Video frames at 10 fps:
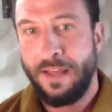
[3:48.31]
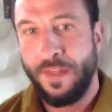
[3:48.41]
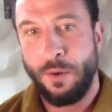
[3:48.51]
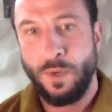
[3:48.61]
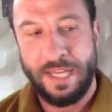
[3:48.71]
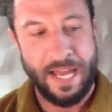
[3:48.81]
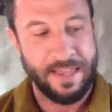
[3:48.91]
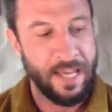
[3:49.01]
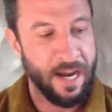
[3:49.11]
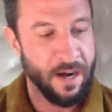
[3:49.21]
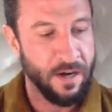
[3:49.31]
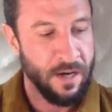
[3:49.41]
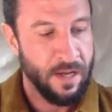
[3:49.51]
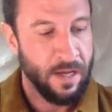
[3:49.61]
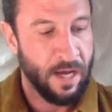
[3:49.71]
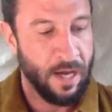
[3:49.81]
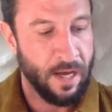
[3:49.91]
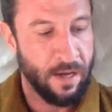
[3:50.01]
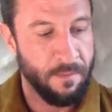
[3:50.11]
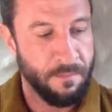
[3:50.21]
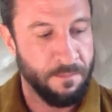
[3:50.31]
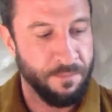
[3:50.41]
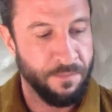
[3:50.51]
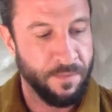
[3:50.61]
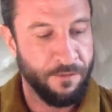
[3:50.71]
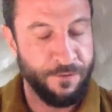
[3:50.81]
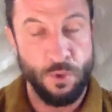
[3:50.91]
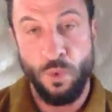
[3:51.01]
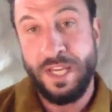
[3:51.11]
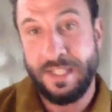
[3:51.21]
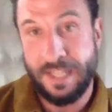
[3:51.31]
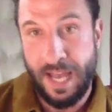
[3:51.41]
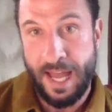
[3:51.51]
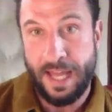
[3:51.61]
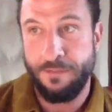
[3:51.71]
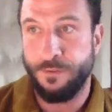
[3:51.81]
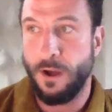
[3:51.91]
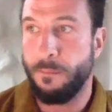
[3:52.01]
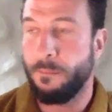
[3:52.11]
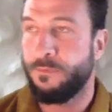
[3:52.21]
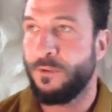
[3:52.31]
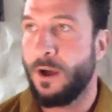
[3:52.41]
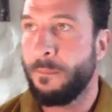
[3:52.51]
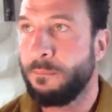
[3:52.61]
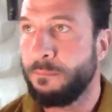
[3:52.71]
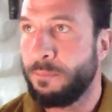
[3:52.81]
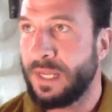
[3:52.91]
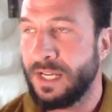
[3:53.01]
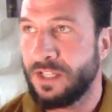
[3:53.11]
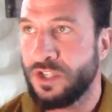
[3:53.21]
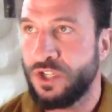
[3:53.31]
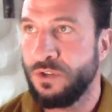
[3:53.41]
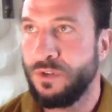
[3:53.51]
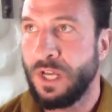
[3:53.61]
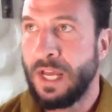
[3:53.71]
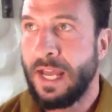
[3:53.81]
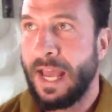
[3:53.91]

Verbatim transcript: Then we get there. Um, a few weeks ahead from from beginning to shoot.